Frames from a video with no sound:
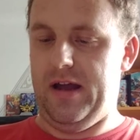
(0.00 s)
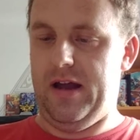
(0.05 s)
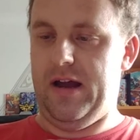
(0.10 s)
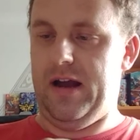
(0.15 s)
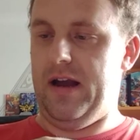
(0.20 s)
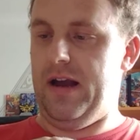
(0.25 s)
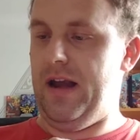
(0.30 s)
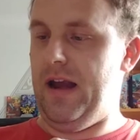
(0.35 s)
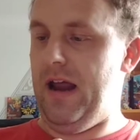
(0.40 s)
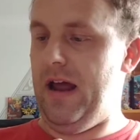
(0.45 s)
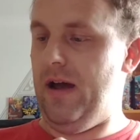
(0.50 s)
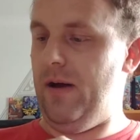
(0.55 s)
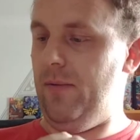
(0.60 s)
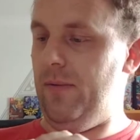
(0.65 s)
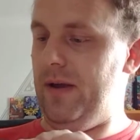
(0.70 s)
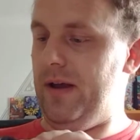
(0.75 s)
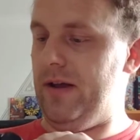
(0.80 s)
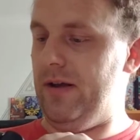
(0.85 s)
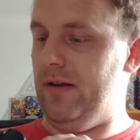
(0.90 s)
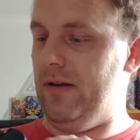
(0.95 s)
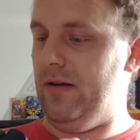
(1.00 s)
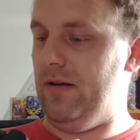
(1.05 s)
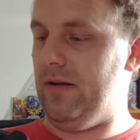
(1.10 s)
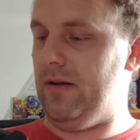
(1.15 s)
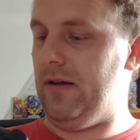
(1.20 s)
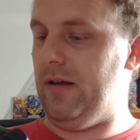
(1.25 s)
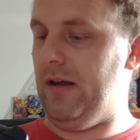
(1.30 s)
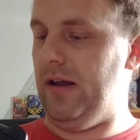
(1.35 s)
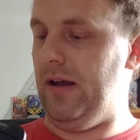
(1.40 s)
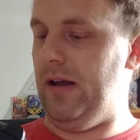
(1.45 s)
And now we can
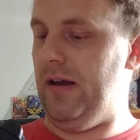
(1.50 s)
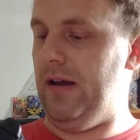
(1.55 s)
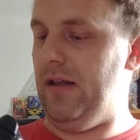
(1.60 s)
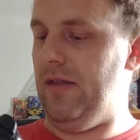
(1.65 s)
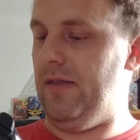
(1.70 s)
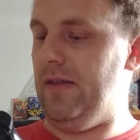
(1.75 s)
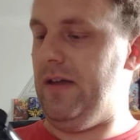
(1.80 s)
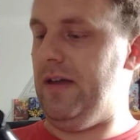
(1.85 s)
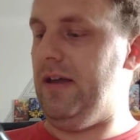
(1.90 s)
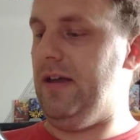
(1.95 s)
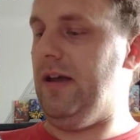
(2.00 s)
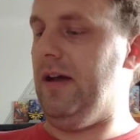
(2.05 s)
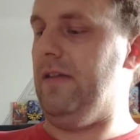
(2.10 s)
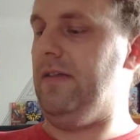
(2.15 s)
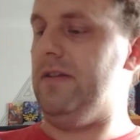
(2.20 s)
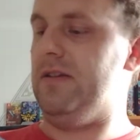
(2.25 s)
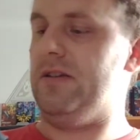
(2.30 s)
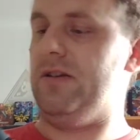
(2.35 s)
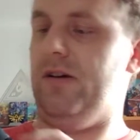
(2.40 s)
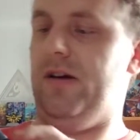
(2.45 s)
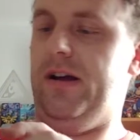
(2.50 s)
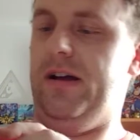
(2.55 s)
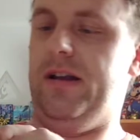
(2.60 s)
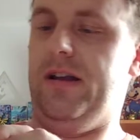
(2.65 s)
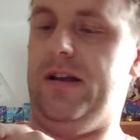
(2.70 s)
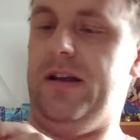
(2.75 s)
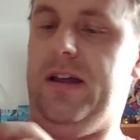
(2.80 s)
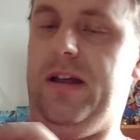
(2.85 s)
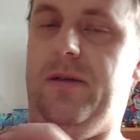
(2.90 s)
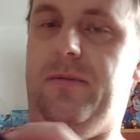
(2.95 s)
look in the underside,
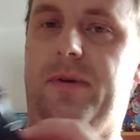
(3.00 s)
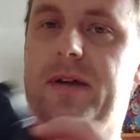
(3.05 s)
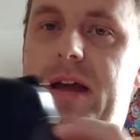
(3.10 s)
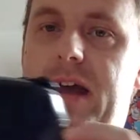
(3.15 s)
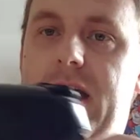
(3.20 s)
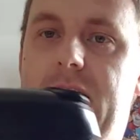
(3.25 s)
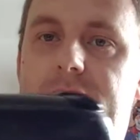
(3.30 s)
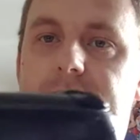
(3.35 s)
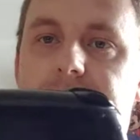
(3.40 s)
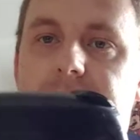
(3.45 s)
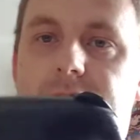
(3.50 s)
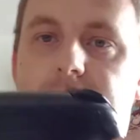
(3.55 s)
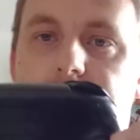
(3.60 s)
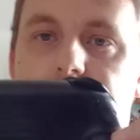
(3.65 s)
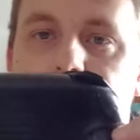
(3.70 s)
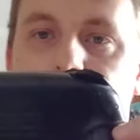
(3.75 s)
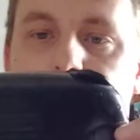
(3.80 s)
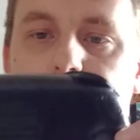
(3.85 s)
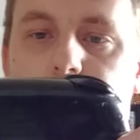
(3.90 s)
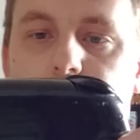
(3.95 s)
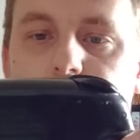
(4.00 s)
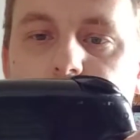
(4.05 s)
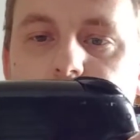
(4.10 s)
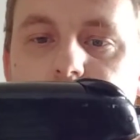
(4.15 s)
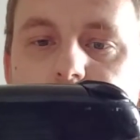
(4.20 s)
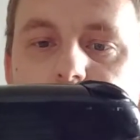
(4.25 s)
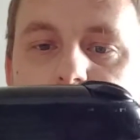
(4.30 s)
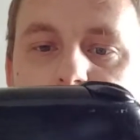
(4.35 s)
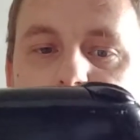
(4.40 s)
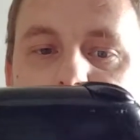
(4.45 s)
and here we have more
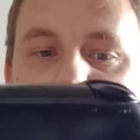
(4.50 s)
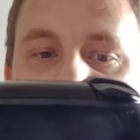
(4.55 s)
screws which